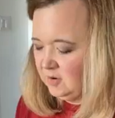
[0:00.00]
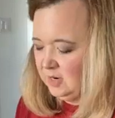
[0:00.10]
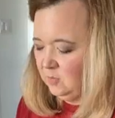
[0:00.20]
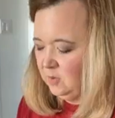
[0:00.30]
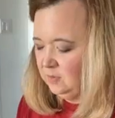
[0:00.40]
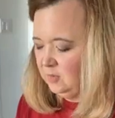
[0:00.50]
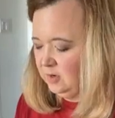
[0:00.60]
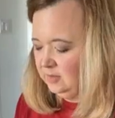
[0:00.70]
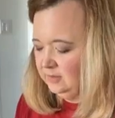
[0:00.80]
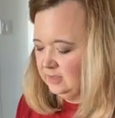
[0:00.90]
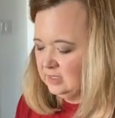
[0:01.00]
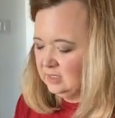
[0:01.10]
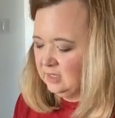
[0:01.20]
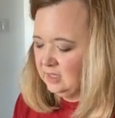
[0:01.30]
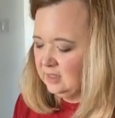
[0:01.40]
All right, one more.
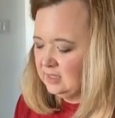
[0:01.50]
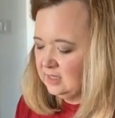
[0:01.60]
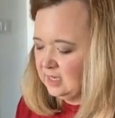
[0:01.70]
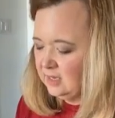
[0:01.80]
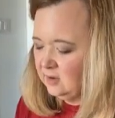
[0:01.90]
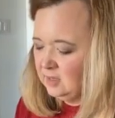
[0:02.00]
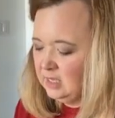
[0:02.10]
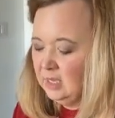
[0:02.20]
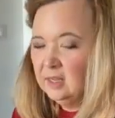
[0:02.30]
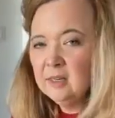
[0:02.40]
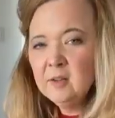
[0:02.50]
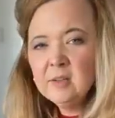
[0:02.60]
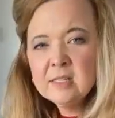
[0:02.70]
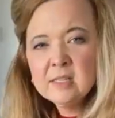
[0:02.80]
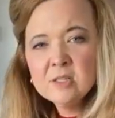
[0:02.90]
Let's cut this tail.
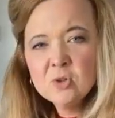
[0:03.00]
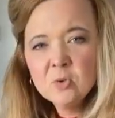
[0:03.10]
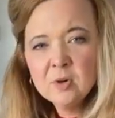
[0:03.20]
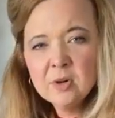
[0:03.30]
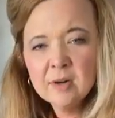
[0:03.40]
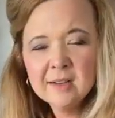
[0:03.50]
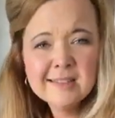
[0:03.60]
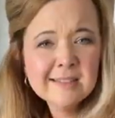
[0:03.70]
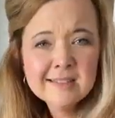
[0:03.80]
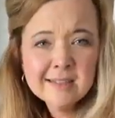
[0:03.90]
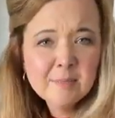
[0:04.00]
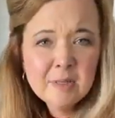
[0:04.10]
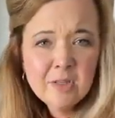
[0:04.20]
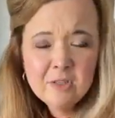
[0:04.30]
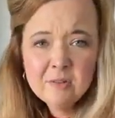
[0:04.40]
Notice it's shorter because it's
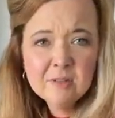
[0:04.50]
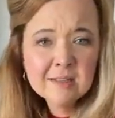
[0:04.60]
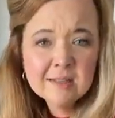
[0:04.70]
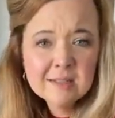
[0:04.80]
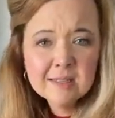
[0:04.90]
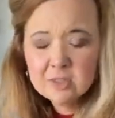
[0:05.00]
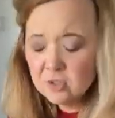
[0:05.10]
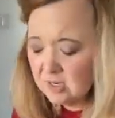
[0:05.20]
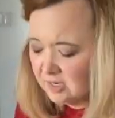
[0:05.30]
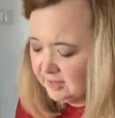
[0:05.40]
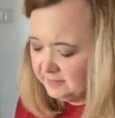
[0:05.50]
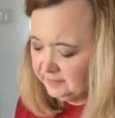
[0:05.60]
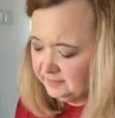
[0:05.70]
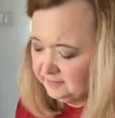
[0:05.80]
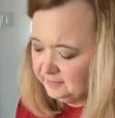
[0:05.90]
going to be cute. It's going to stick straight
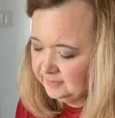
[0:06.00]
up.